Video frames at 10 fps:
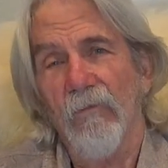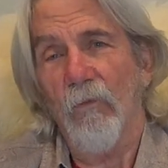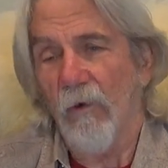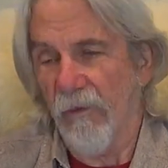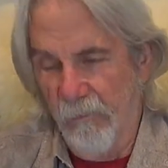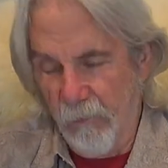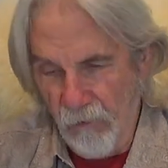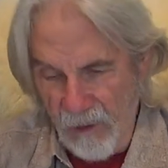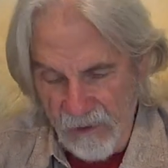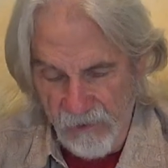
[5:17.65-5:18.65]
where the
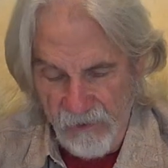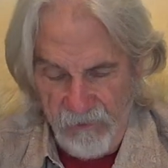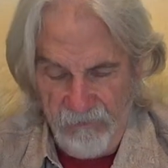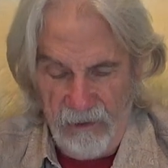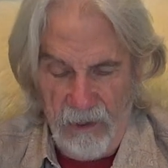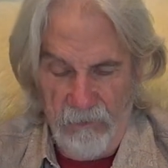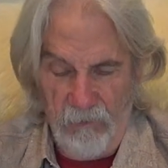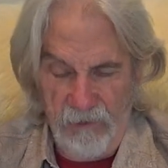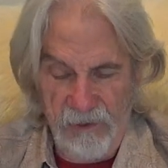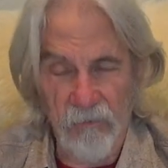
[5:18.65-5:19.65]
presence of God
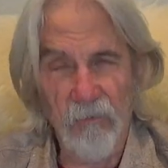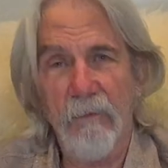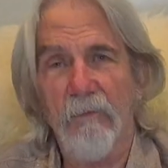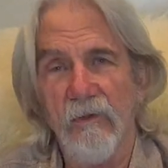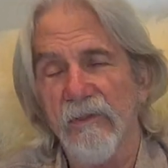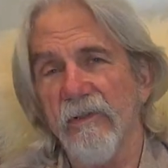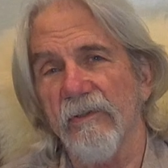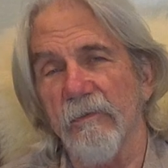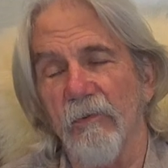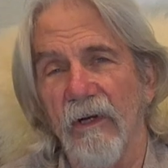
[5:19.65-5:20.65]
was, it represents
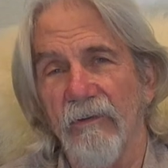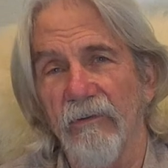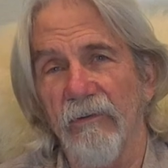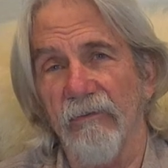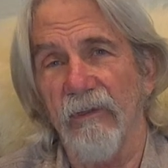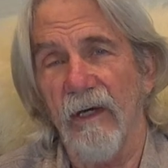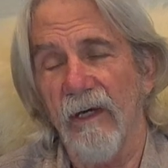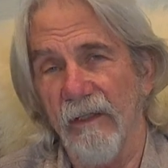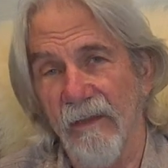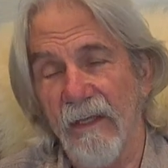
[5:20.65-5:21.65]
the presence of
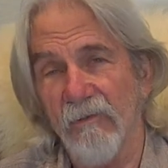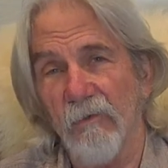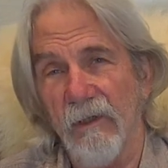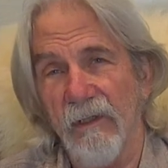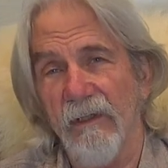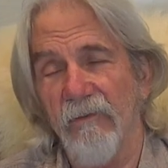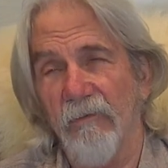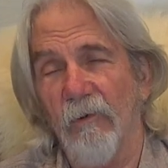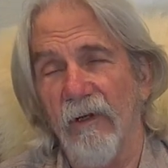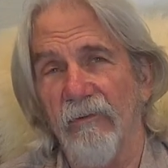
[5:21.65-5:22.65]
God, and that's where his
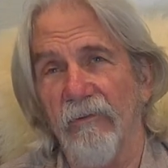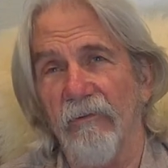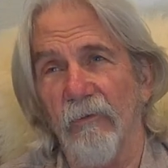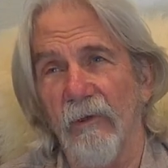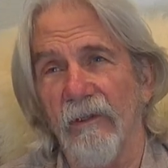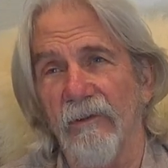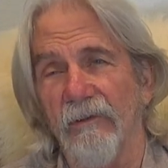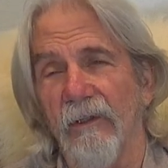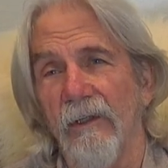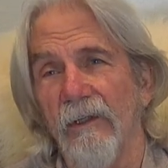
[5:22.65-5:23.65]
presence
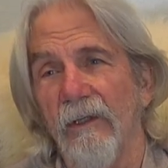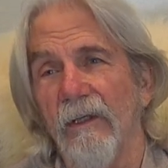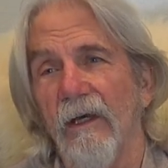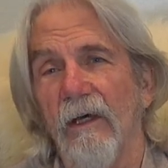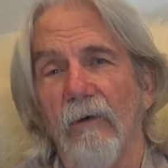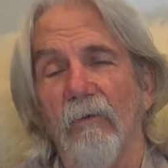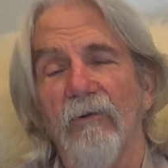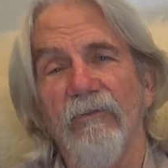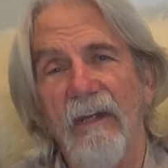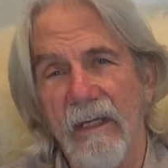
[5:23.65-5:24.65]
dwelt, uh,
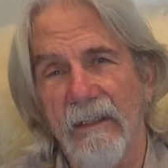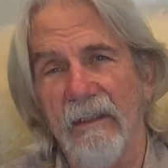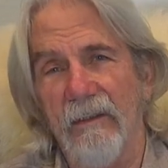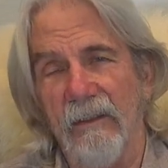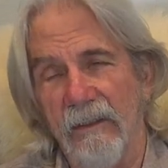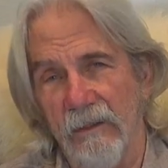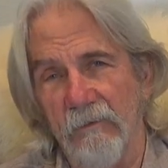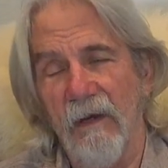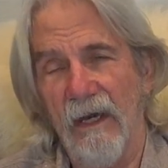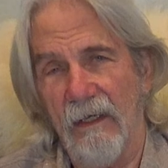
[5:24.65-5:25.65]
was taken in
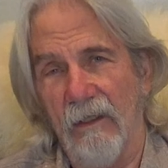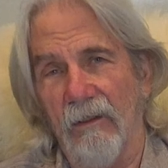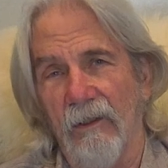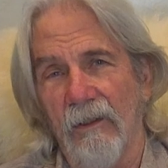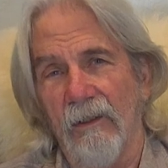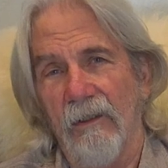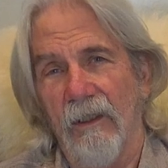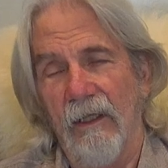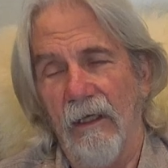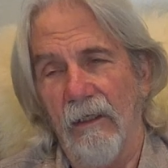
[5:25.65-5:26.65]
battle
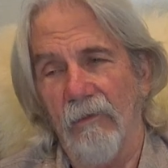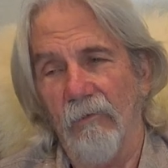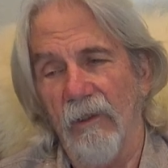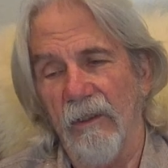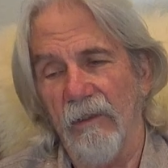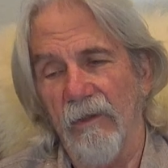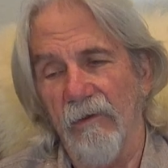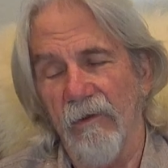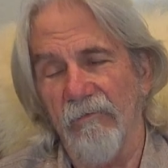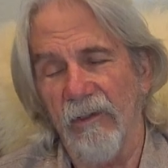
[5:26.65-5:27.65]
uh,
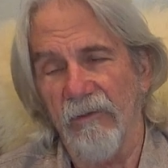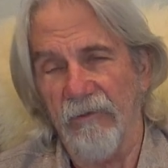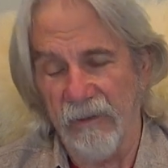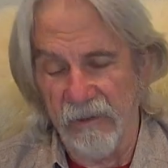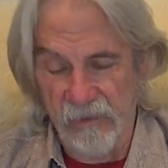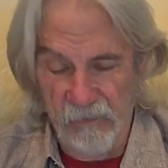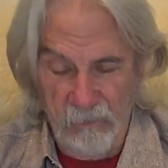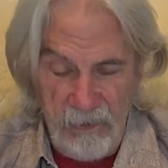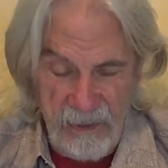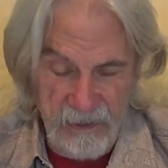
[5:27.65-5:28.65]
when the Philistines
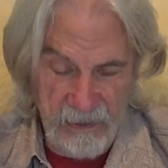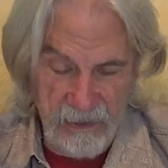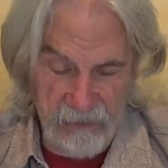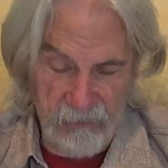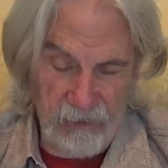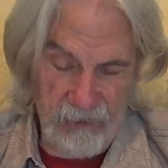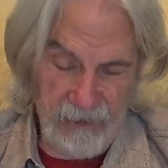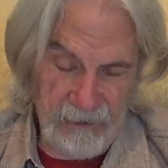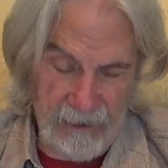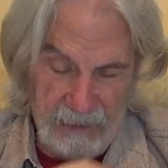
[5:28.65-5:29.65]
beat Israel
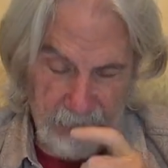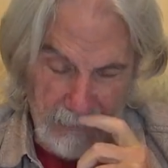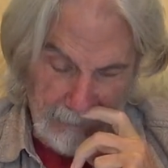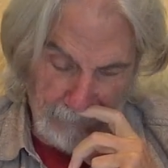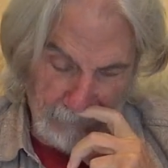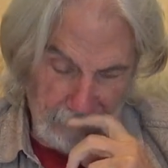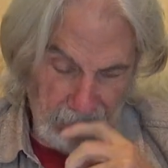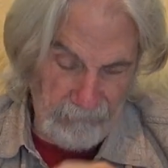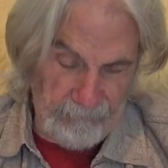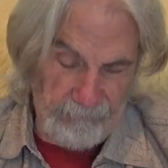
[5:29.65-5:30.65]
in that battle.
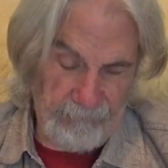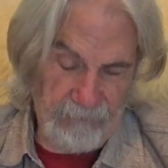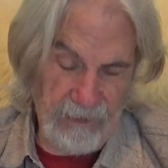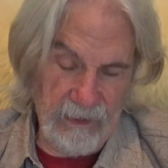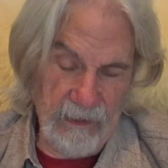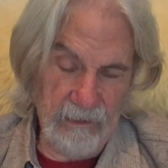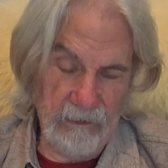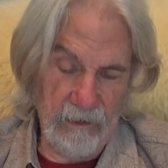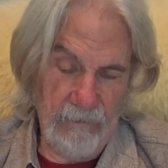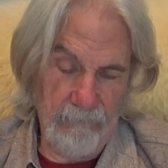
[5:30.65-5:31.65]
and
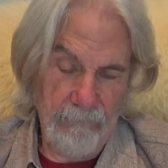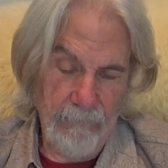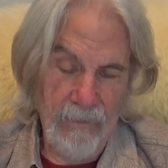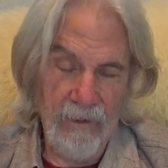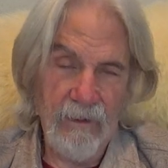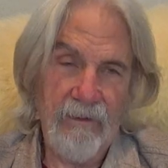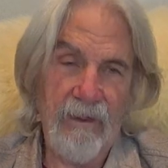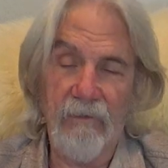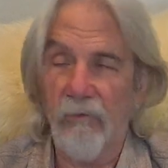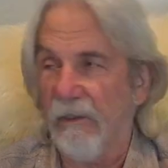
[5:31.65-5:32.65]
uh,
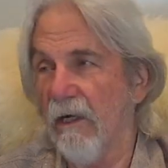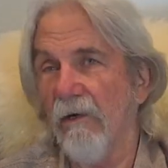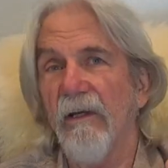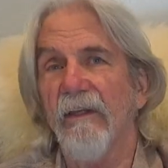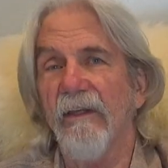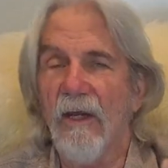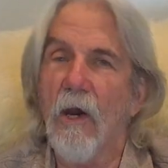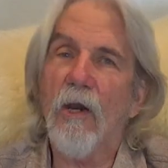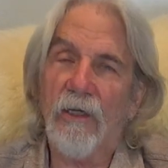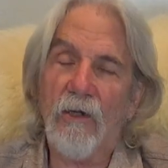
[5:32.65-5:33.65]
they were carrying the
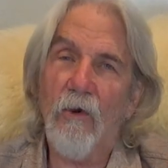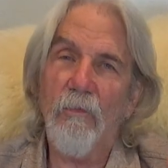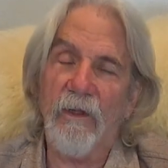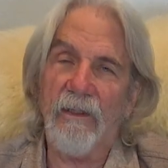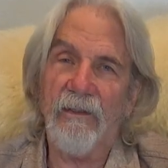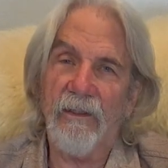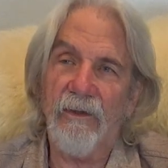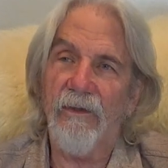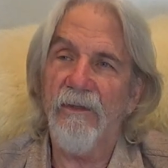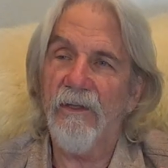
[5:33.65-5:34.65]
ark, hoping that,
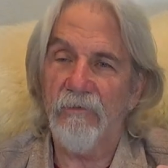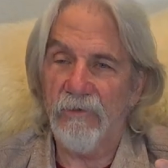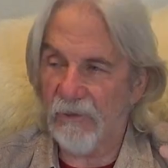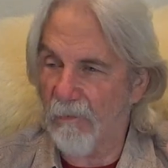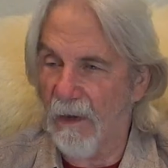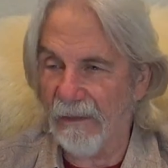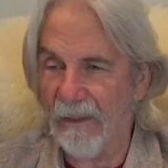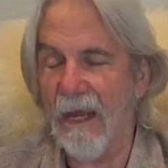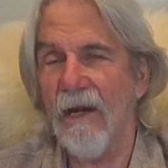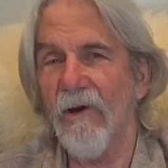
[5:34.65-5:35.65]
you know, just by
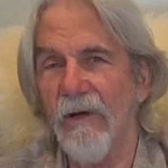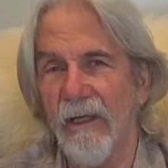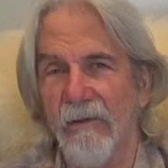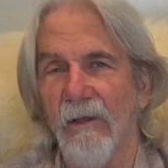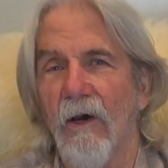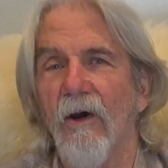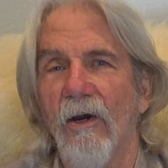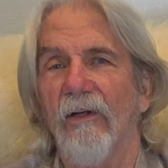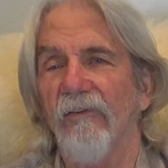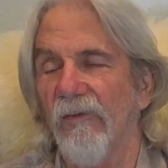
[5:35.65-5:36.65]
carrying the
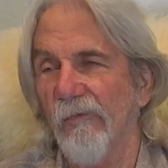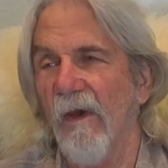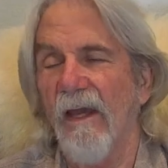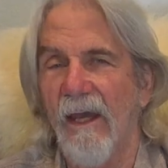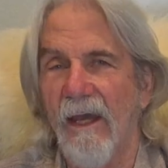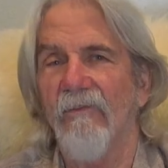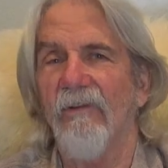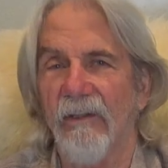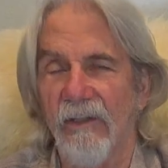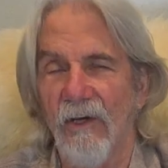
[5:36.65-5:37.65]
ark, just by
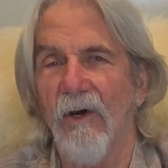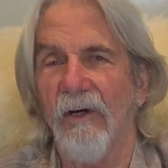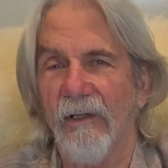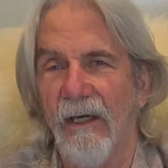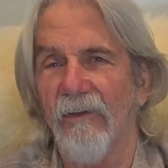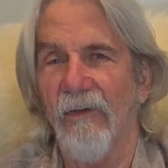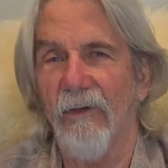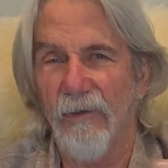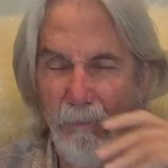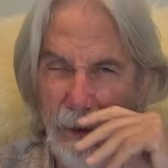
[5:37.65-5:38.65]
having the ark out there
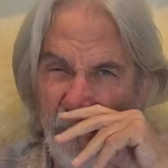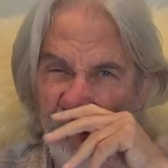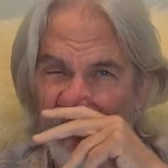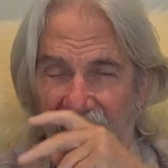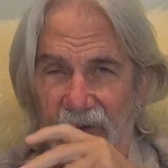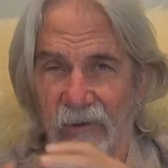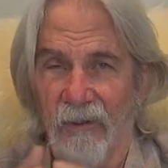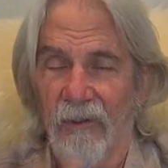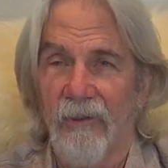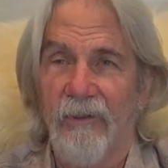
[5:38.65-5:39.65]
in the battlefield,
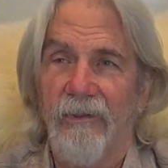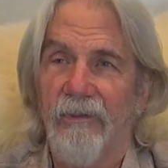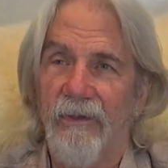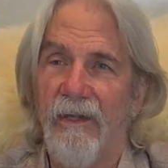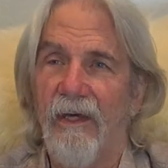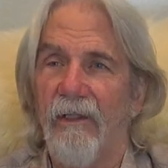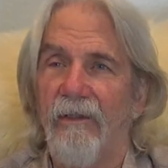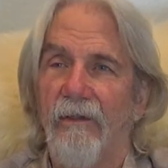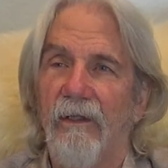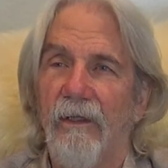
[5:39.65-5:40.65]
that
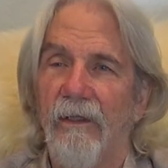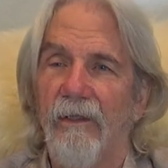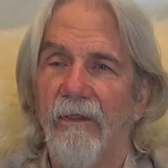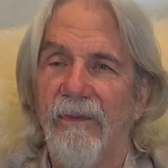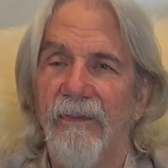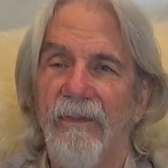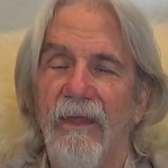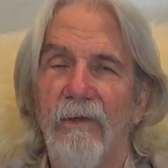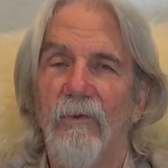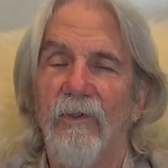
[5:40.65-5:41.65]
uh,
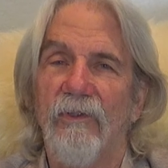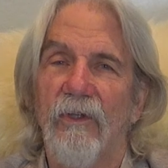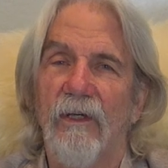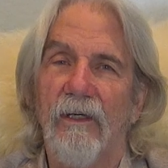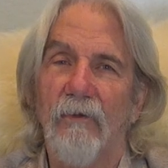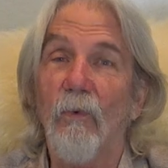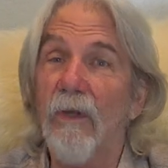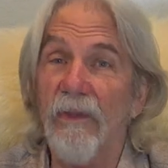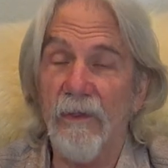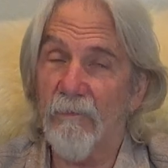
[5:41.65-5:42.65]
they would uh,
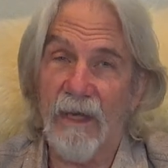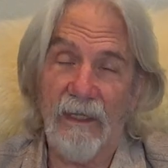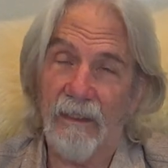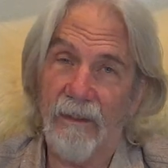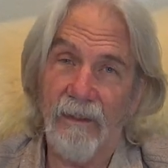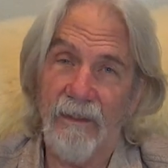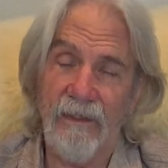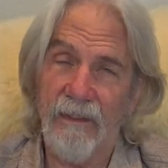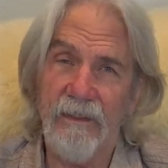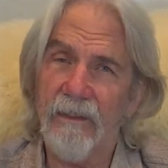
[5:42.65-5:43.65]
win the battle. And
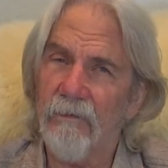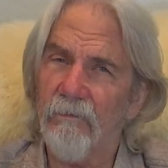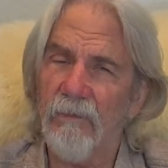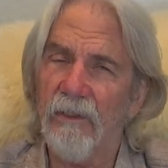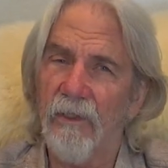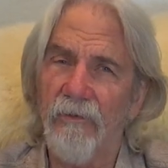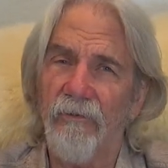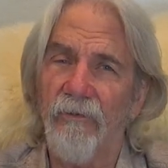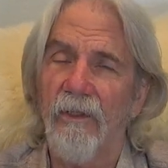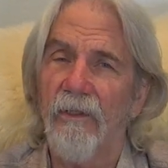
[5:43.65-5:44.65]
they didn't because